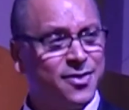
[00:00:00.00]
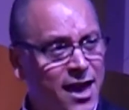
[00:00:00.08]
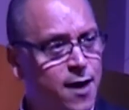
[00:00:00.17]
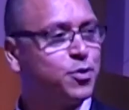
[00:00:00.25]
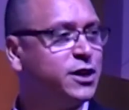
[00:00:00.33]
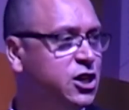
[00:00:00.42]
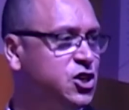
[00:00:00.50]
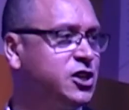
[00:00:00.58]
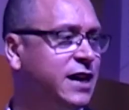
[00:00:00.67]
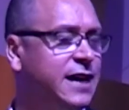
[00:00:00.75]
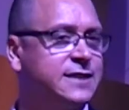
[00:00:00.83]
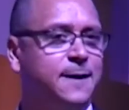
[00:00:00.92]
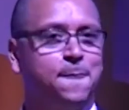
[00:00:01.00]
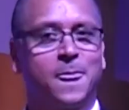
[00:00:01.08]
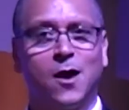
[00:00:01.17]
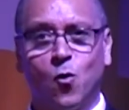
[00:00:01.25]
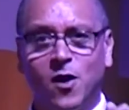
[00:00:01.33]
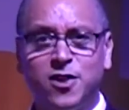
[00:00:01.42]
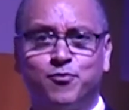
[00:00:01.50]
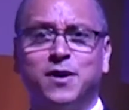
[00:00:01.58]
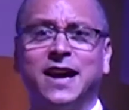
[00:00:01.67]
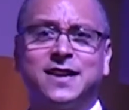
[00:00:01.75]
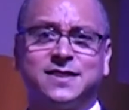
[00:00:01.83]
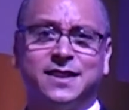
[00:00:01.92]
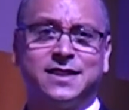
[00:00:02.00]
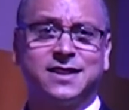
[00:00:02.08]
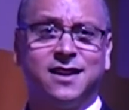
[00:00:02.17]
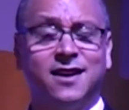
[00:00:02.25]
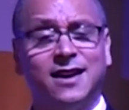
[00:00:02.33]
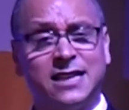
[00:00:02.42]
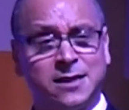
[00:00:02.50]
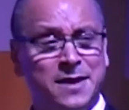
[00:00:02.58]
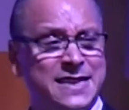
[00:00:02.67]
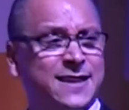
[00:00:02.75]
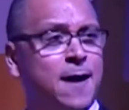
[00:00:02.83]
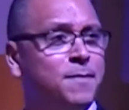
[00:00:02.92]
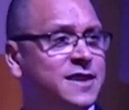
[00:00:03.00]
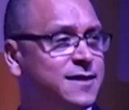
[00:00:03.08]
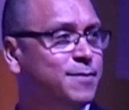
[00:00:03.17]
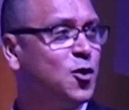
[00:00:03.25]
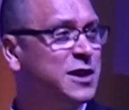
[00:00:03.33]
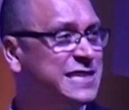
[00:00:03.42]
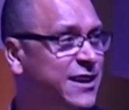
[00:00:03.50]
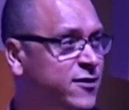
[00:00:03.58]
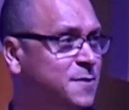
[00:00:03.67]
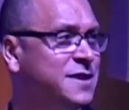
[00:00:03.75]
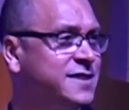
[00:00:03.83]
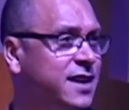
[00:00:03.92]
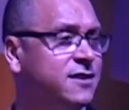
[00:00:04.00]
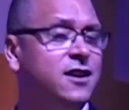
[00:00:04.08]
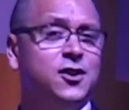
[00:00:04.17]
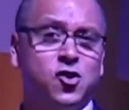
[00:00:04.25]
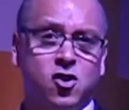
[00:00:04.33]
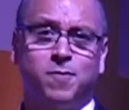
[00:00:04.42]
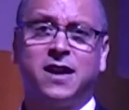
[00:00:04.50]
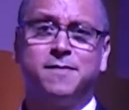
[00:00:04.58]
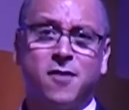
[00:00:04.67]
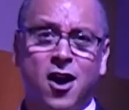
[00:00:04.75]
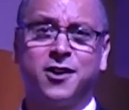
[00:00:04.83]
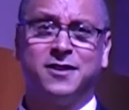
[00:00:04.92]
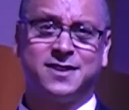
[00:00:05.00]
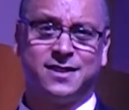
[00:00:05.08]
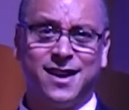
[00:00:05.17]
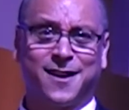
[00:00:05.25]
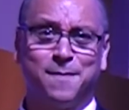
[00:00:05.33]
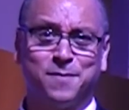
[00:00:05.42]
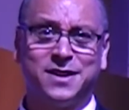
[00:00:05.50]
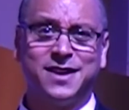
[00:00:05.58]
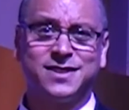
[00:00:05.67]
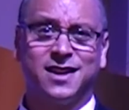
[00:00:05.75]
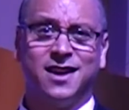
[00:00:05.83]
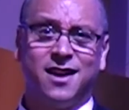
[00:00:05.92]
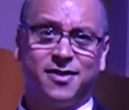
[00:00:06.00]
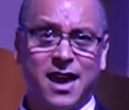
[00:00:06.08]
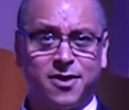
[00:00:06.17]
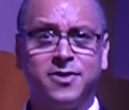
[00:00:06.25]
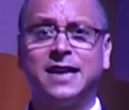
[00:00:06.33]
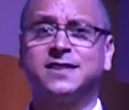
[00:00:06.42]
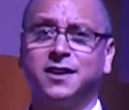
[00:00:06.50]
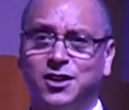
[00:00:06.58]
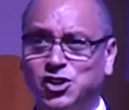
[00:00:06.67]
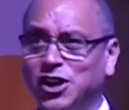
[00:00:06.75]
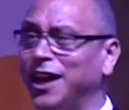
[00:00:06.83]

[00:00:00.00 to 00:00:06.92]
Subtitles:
They appreciate, with Brexit, and some of these companies employ 70% European migrants in their companies, they think that's going to